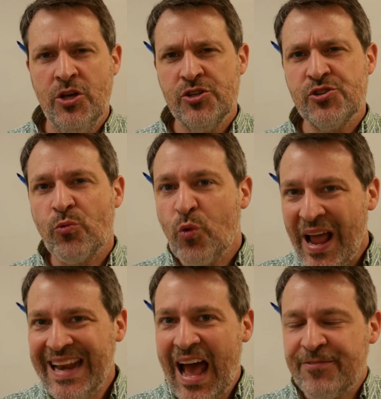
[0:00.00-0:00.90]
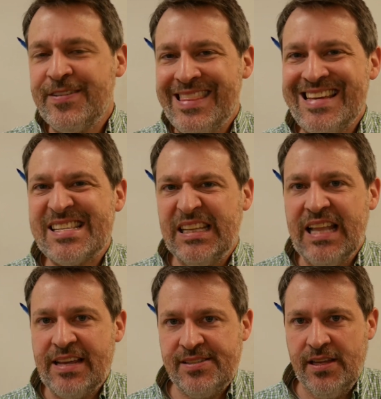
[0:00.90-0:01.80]
So right after this
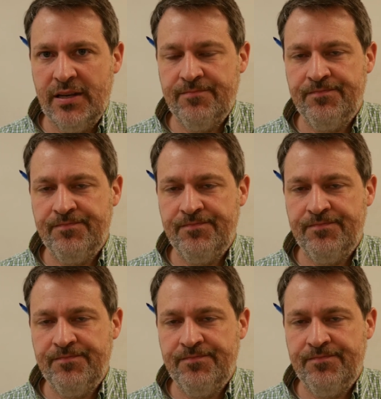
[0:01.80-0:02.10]
lesson,